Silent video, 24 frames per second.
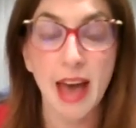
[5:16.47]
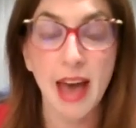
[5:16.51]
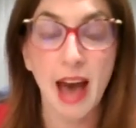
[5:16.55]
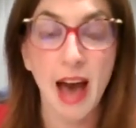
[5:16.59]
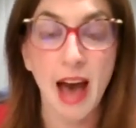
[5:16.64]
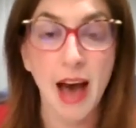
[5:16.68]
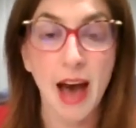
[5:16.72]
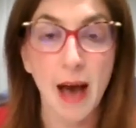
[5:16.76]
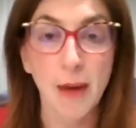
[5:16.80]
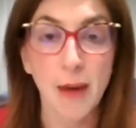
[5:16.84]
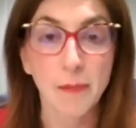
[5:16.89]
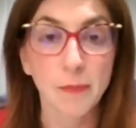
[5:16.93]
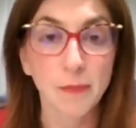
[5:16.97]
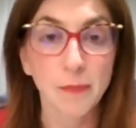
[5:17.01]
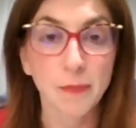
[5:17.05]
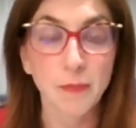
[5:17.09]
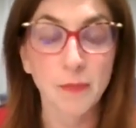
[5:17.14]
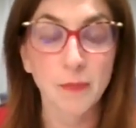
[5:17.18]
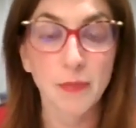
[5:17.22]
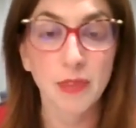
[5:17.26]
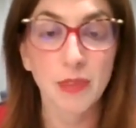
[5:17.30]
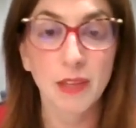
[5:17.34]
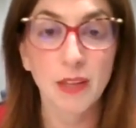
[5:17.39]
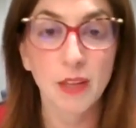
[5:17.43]

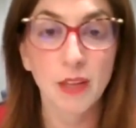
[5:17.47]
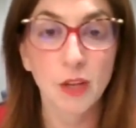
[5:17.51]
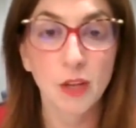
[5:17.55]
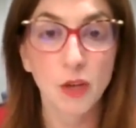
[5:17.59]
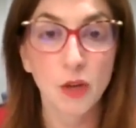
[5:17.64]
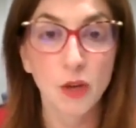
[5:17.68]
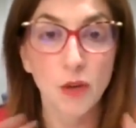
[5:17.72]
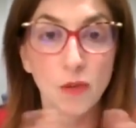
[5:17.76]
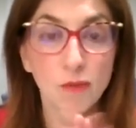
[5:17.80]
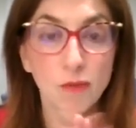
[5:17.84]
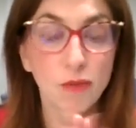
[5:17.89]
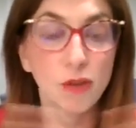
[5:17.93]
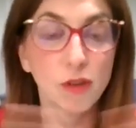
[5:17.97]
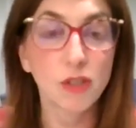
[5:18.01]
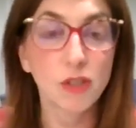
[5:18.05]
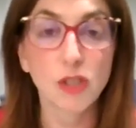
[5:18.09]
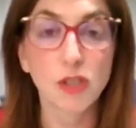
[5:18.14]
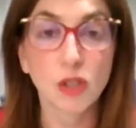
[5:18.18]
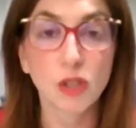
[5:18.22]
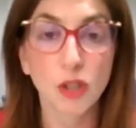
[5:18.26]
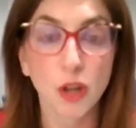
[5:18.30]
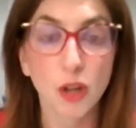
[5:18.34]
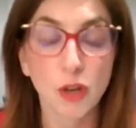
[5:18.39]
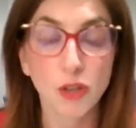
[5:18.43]
Full
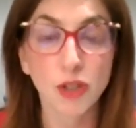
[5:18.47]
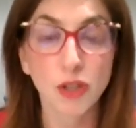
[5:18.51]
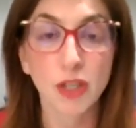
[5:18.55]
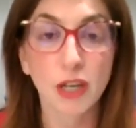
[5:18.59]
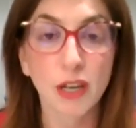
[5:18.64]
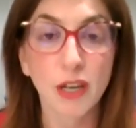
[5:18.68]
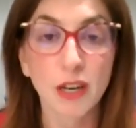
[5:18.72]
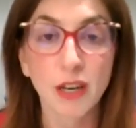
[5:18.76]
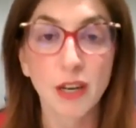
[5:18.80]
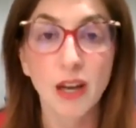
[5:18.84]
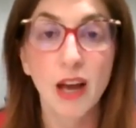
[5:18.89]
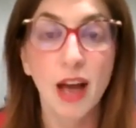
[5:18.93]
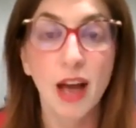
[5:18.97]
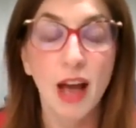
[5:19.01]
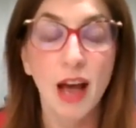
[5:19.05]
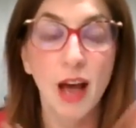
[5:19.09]
disclosure,